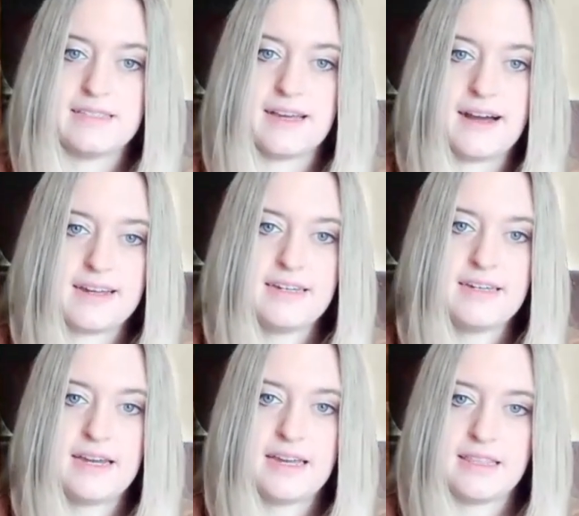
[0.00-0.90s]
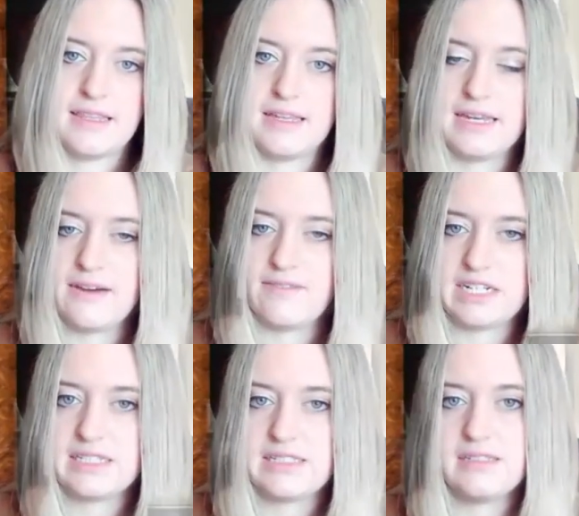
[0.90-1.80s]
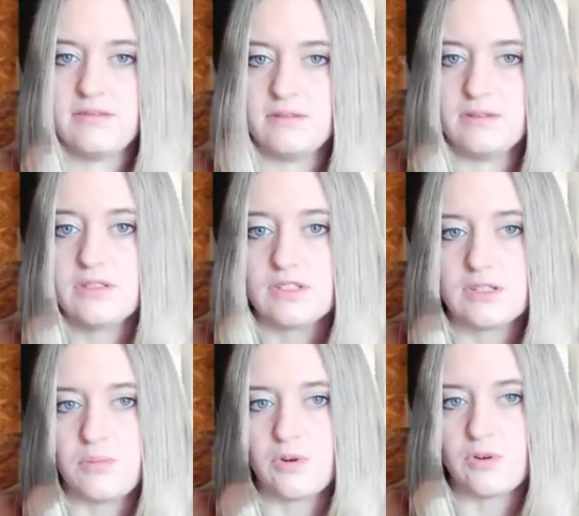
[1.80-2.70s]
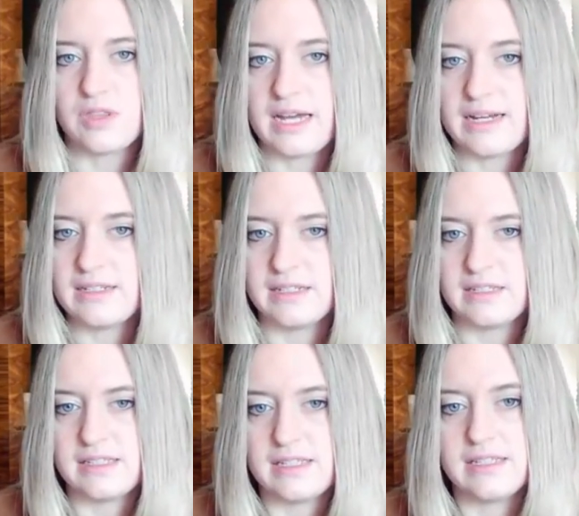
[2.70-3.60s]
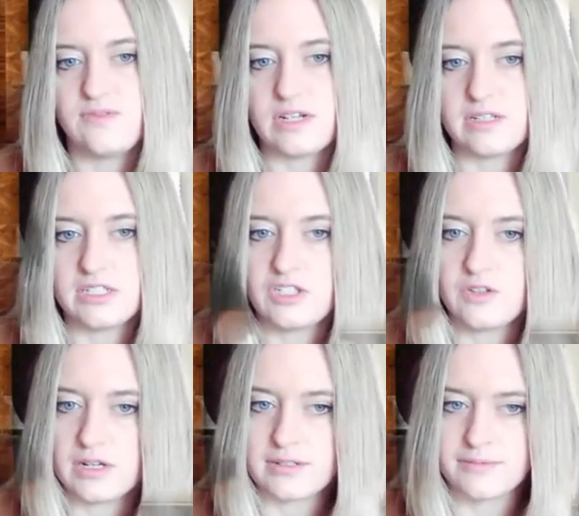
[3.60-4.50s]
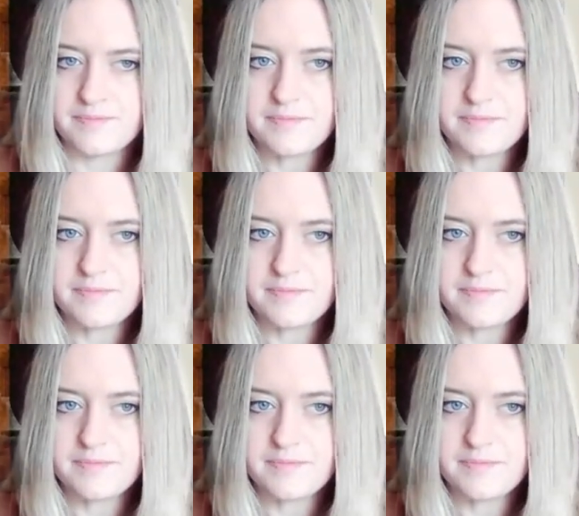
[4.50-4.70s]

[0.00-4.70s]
high, and the evidence to support that is very strong